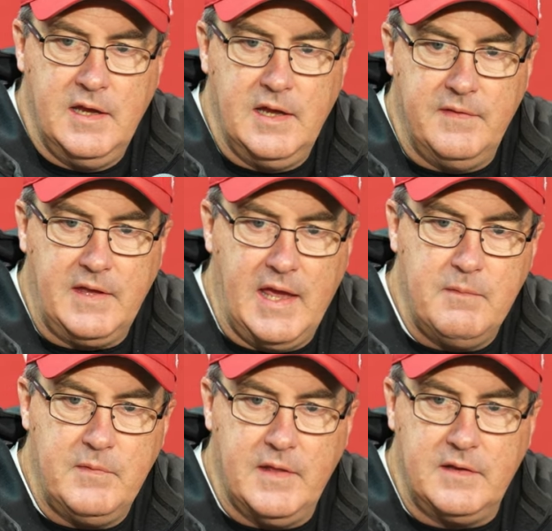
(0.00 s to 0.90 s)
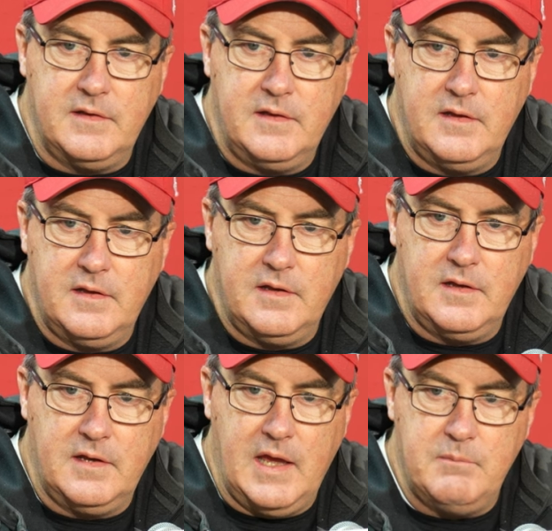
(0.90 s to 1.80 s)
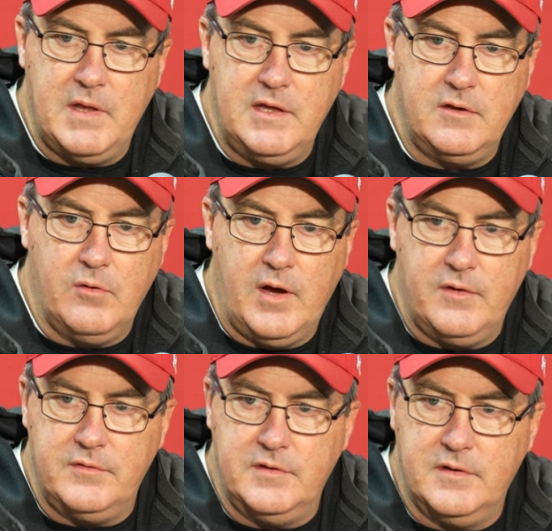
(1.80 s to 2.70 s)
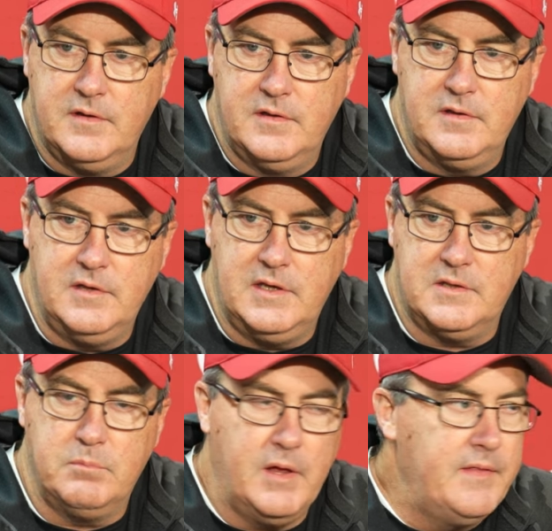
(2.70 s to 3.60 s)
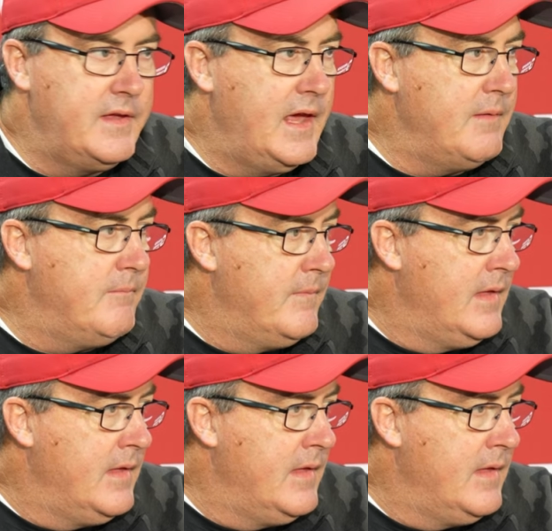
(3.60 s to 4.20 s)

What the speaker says: in the game, and then game day you go out and you get to play the game.